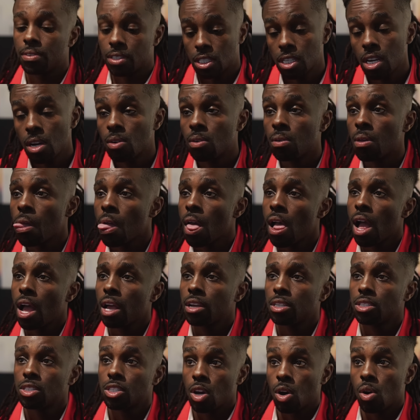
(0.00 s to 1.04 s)
For sure.
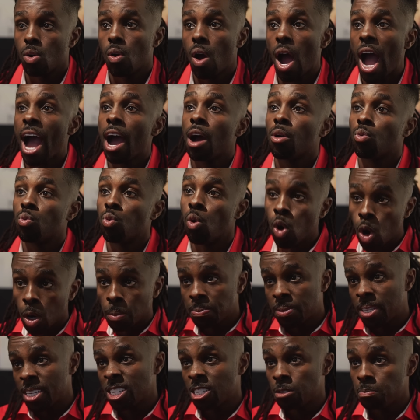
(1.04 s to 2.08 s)
So I
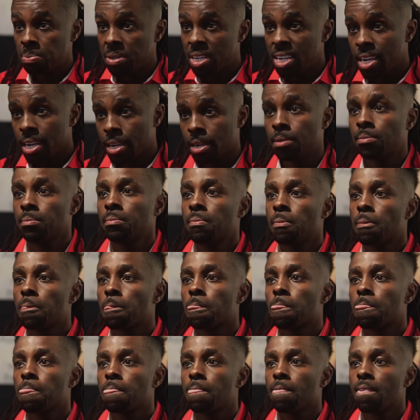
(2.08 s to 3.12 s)
whooped this BM.
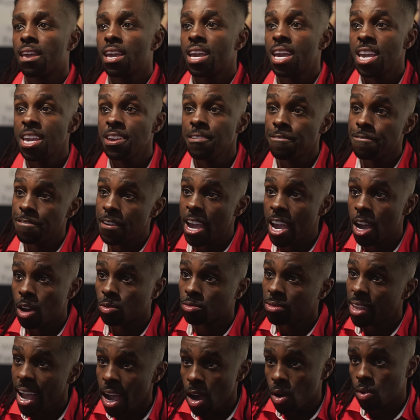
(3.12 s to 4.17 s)
He
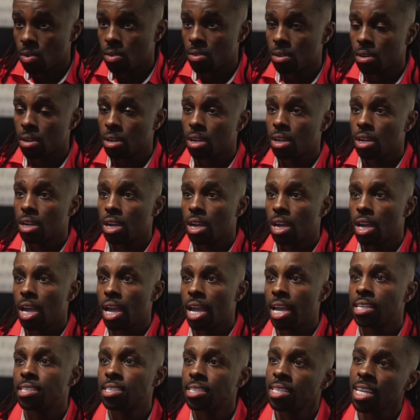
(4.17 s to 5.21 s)
found out
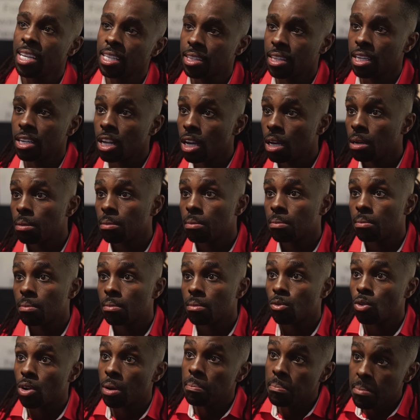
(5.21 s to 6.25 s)
and sent it up
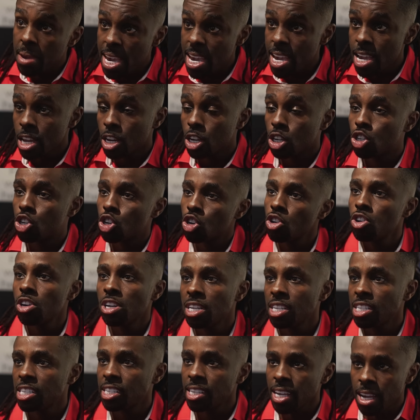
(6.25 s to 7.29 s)
with me
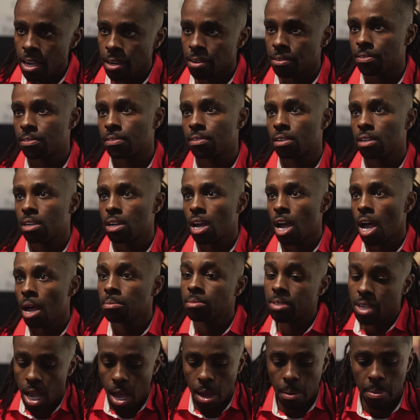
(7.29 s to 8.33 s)
during the shift.
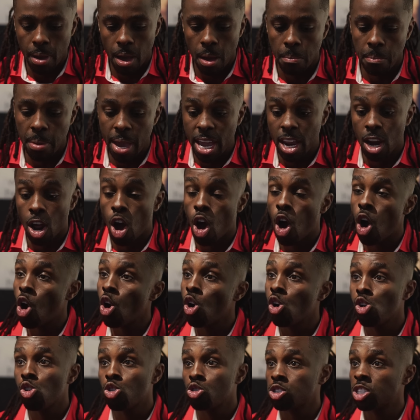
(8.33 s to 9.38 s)
I'm talking about made a
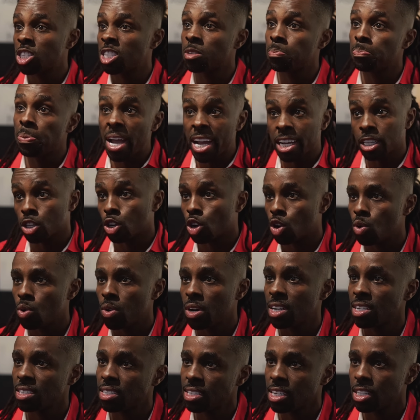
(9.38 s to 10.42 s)
whole spectacle
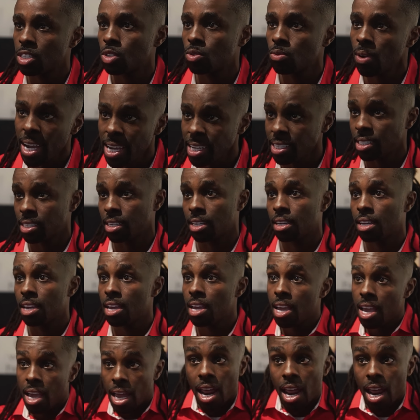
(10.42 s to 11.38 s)
of the situation.